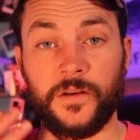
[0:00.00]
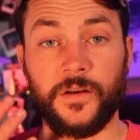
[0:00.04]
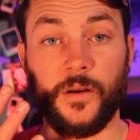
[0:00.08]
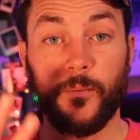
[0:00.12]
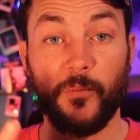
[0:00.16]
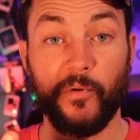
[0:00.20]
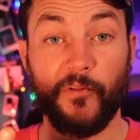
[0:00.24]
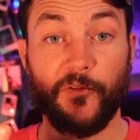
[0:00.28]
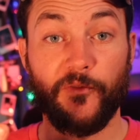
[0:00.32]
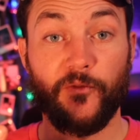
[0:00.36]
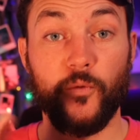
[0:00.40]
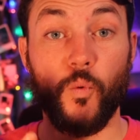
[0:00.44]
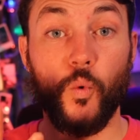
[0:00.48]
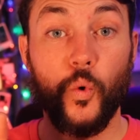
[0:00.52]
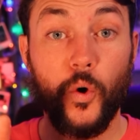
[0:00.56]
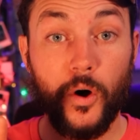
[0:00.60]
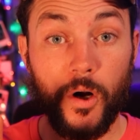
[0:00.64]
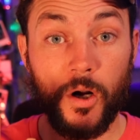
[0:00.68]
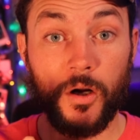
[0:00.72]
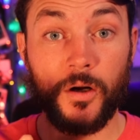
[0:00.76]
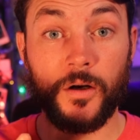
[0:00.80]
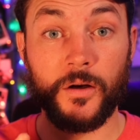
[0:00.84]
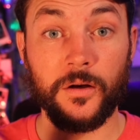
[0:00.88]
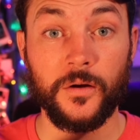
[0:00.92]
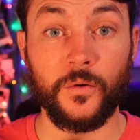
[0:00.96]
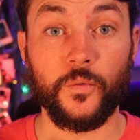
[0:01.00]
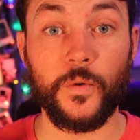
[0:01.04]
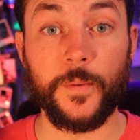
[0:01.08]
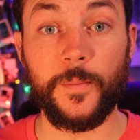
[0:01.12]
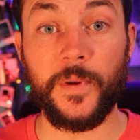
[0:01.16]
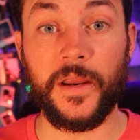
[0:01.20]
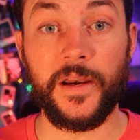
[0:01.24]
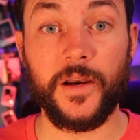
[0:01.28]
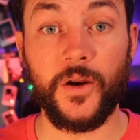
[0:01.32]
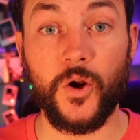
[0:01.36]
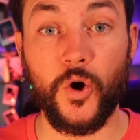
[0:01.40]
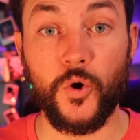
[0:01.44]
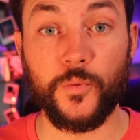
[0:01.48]
Number four, we
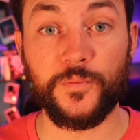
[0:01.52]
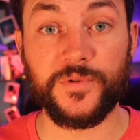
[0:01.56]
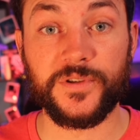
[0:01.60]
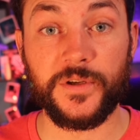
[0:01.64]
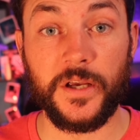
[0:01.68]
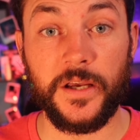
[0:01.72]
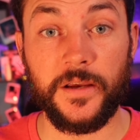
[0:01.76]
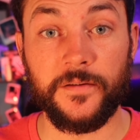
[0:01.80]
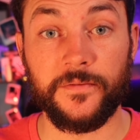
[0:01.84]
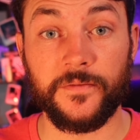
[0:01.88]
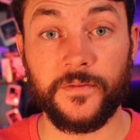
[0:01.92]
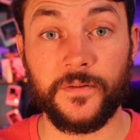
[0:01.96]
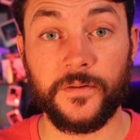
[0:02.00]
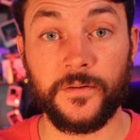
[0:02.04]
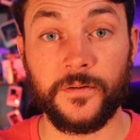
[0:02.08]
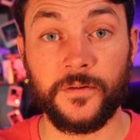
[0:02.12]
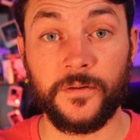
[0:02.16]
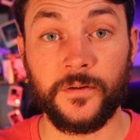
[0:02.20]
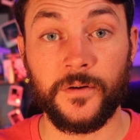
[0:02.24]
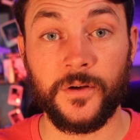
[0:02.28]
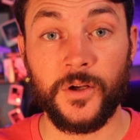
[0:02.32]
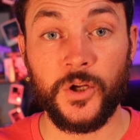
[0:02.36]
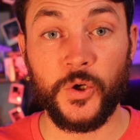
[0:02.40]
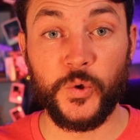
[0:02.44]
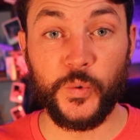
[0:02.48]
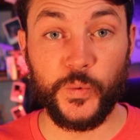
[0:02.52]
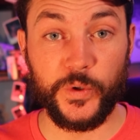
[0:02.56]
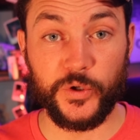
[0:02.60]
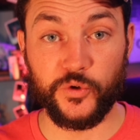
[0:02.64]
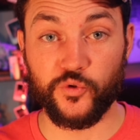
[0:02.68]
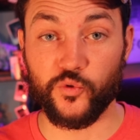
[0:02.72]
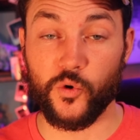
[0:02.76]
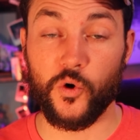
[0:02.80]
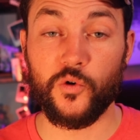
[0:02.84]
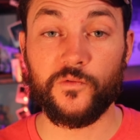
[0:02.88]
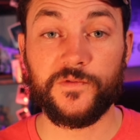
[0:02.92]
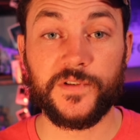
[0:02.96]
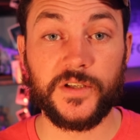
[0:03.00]
made it home safe. We
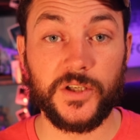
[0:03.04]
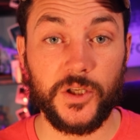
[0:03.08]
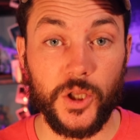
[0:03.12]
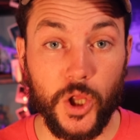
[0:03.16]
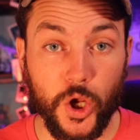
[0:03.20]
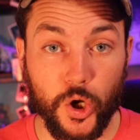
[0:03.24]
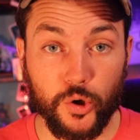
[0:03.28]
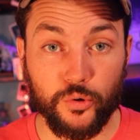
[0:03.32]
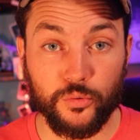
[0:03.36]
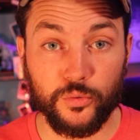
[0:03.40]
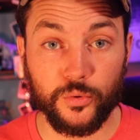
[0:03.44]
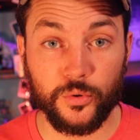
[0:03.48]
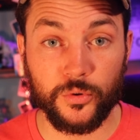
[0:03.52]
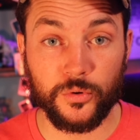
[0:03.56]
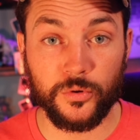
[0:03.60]
drove slow.